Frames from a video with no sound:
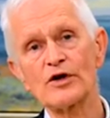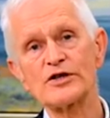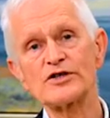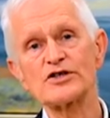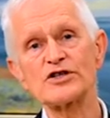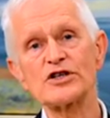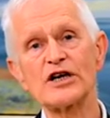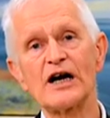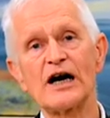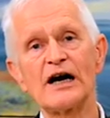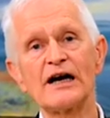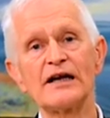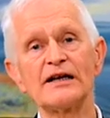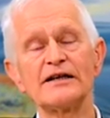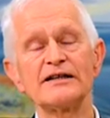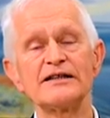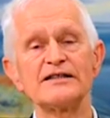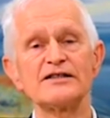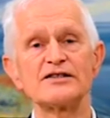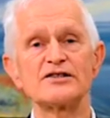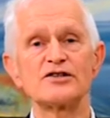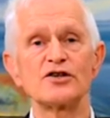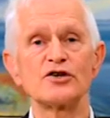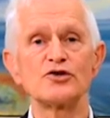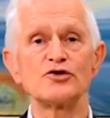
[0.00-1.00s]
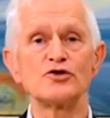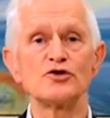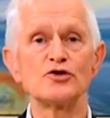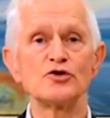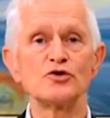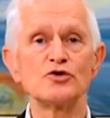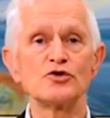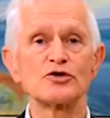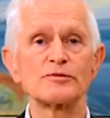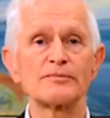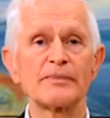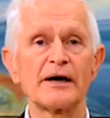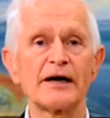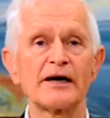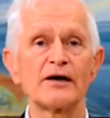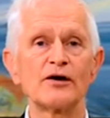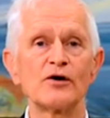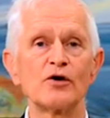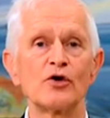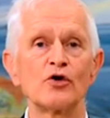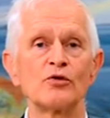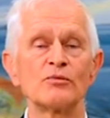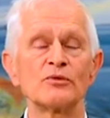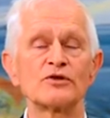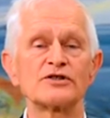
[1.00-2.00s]
child is seduced by a
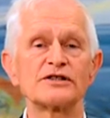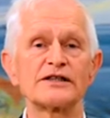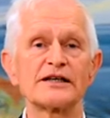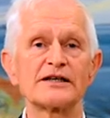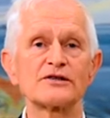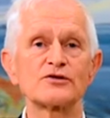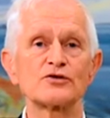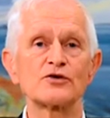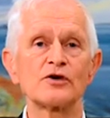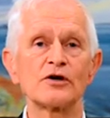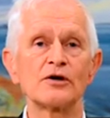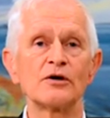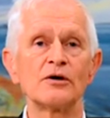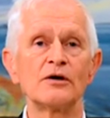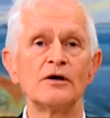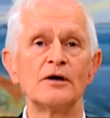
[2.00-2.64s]
homosexual